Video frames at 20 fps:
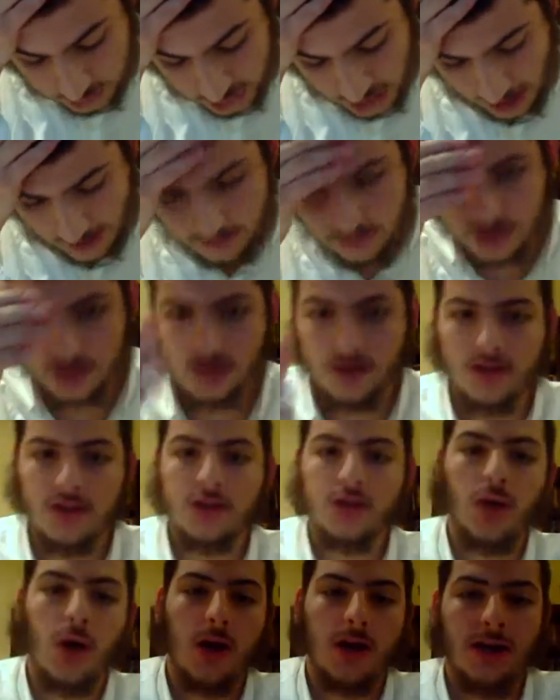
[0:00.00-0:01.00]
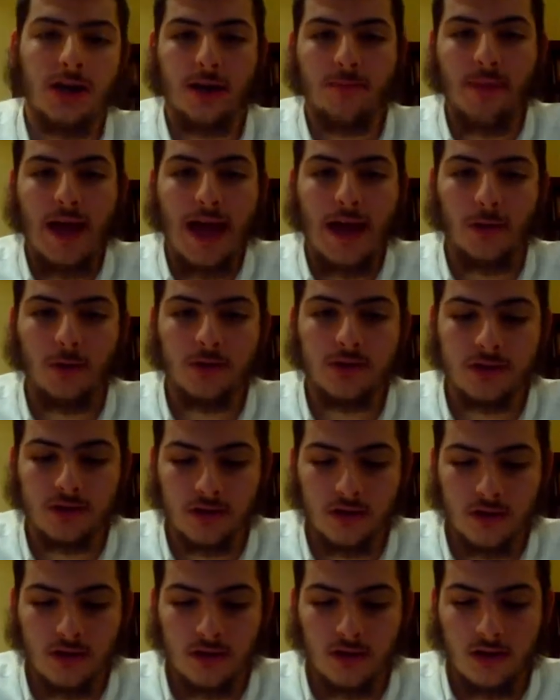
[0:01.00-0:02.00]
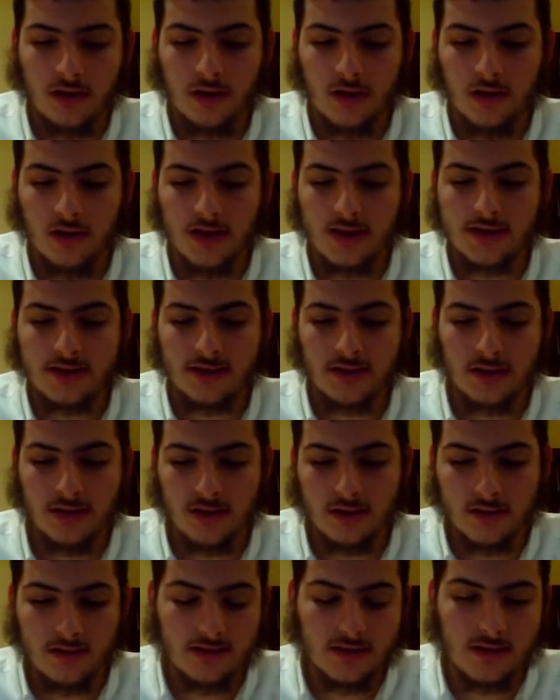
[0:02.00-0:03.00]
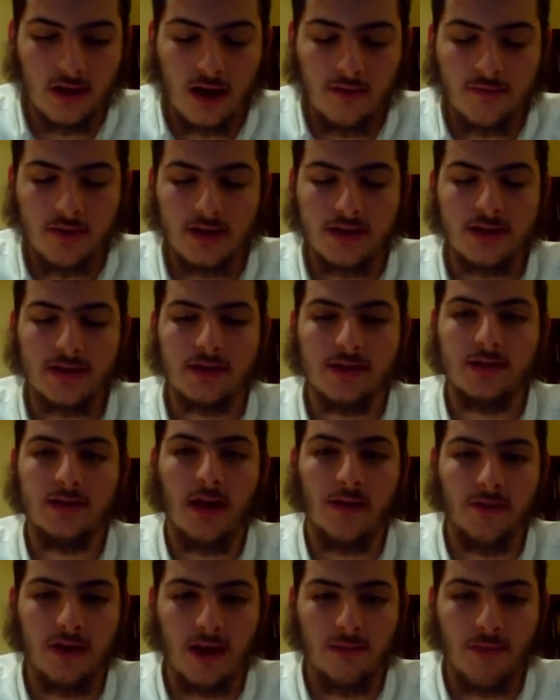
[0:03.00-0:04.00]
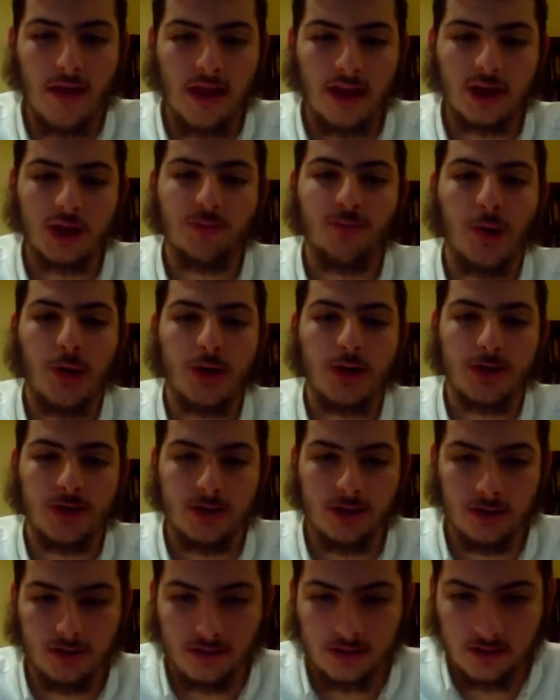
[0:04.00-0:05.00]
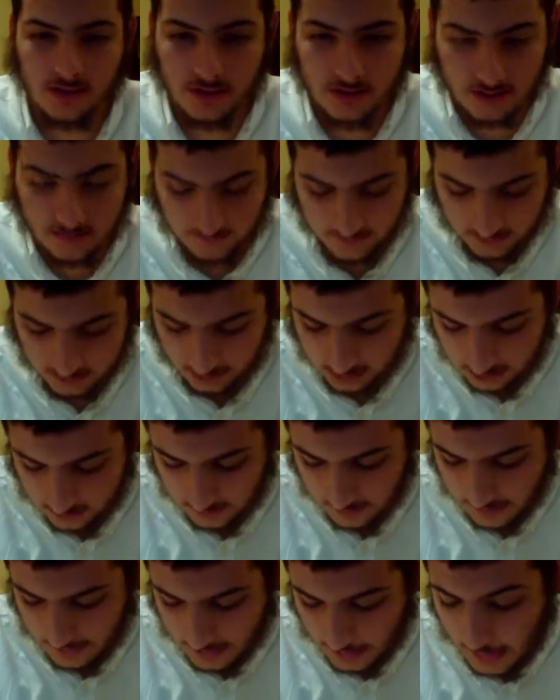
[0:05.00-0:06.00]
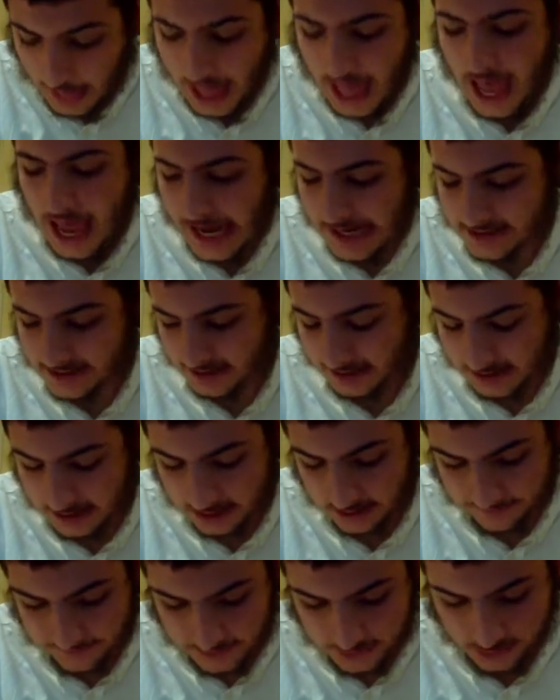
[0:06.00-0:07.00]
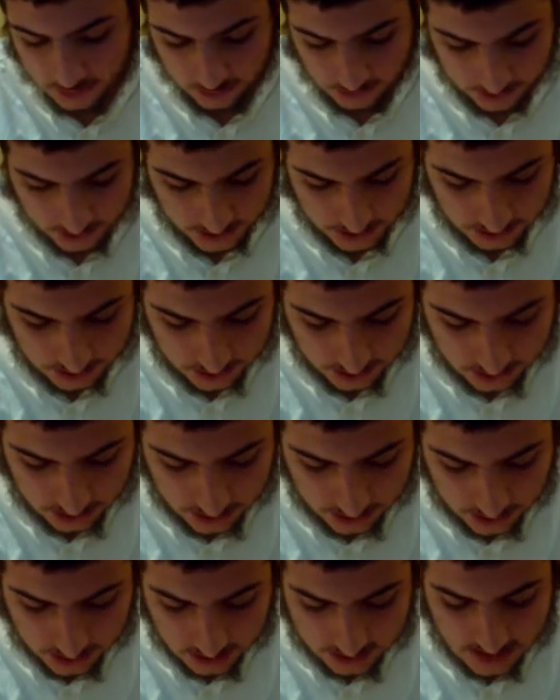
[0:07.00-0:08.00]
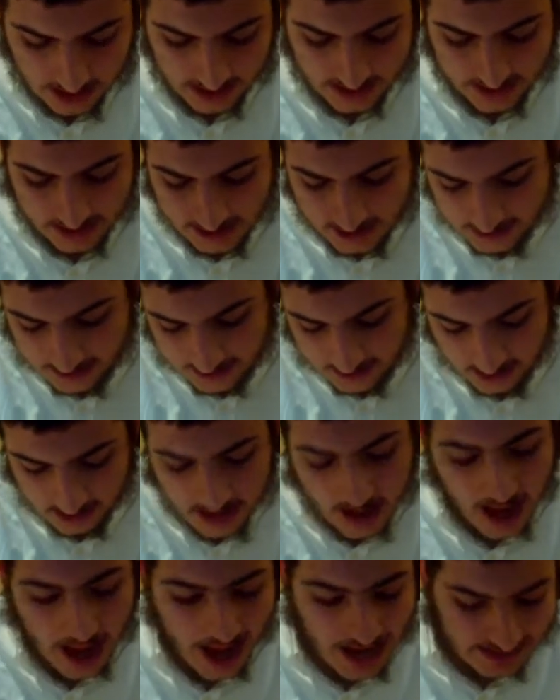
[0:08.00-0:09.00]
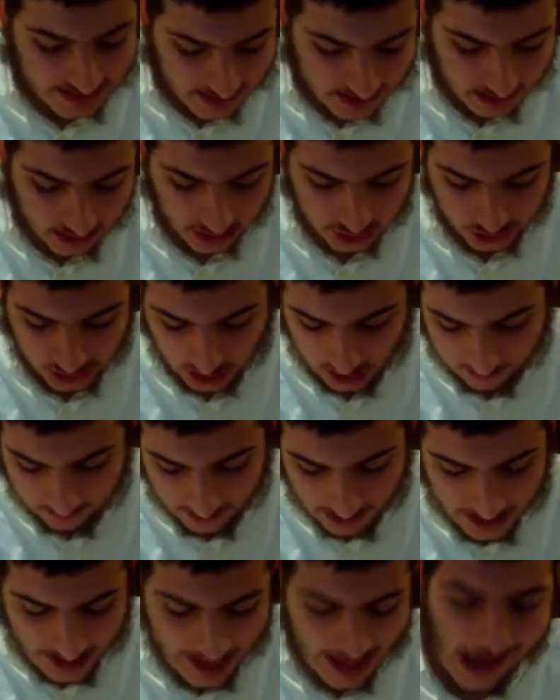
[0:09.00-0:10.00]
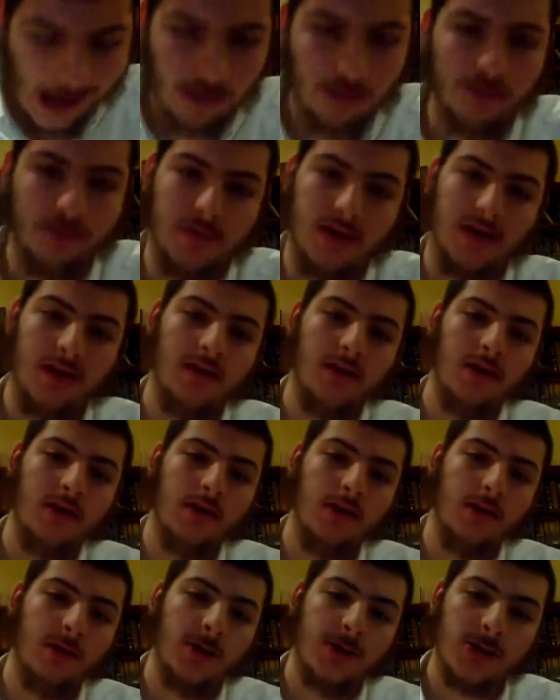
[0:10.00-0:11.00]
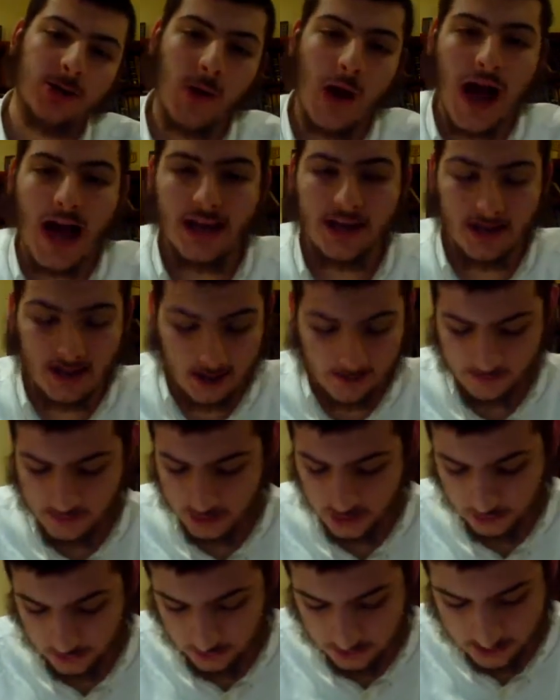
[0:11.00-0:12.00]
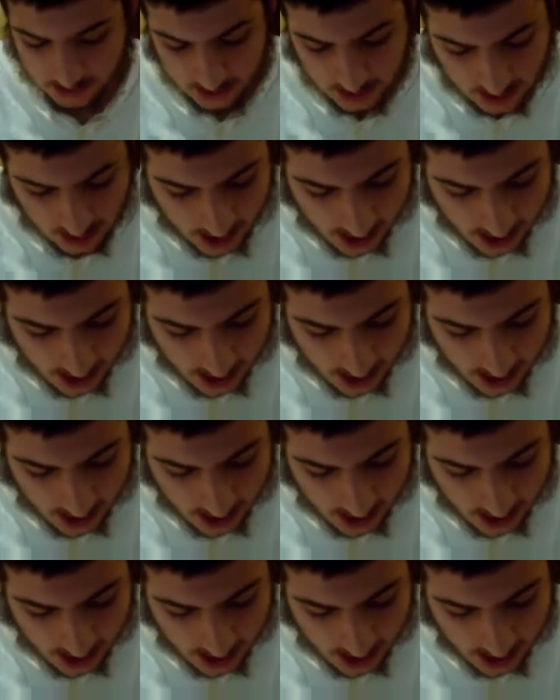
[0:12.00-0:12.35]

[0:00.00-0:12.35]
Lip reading: chapter is talking about is David HaMelech's personal tefillah as the king of the Jews, that he's asking Hashem, help me so I could help the Jews.